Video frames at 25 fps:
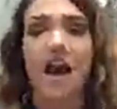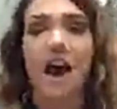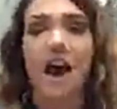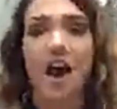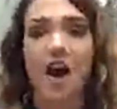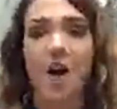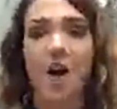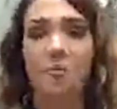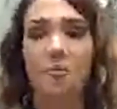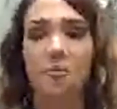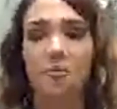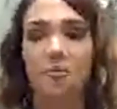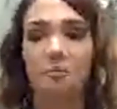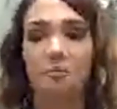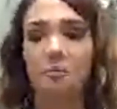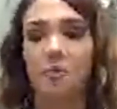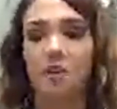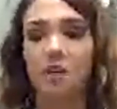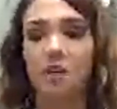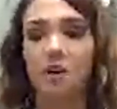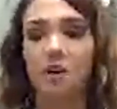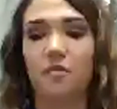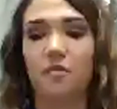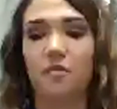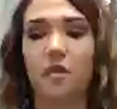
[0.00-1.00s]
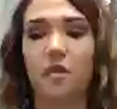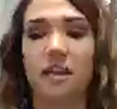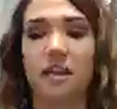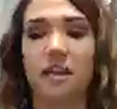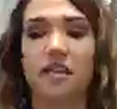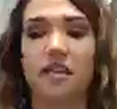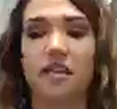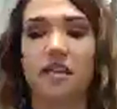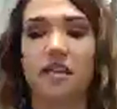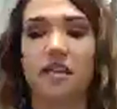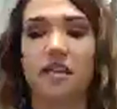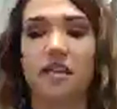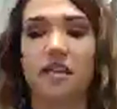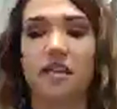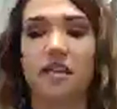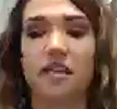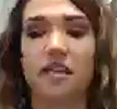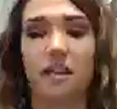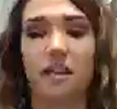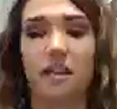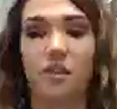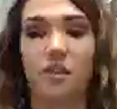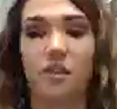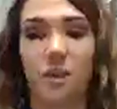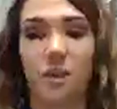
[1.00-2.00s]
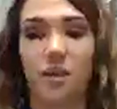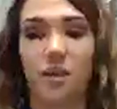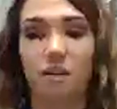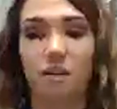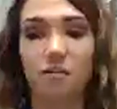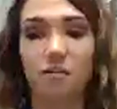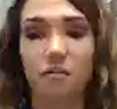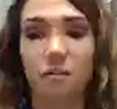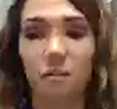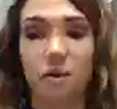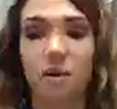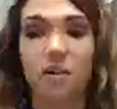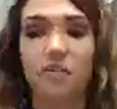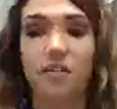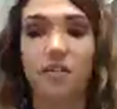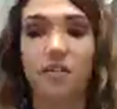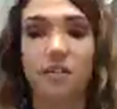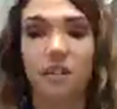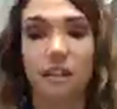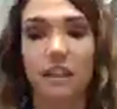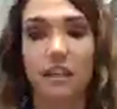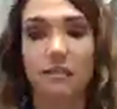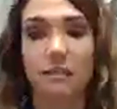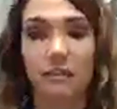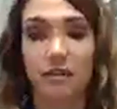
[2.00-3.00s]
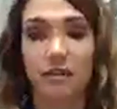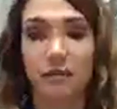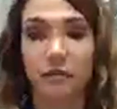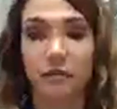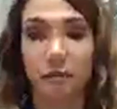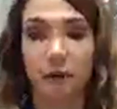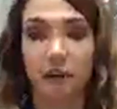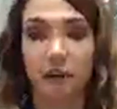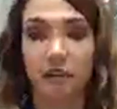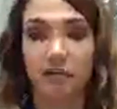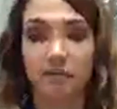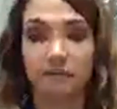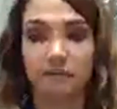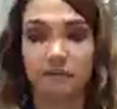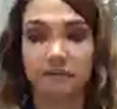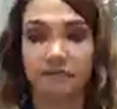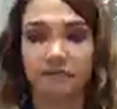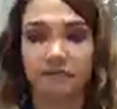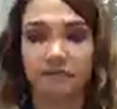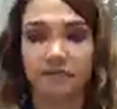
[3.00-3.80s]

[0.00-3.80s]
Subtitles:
He says, what they join you for, they'll leave you for.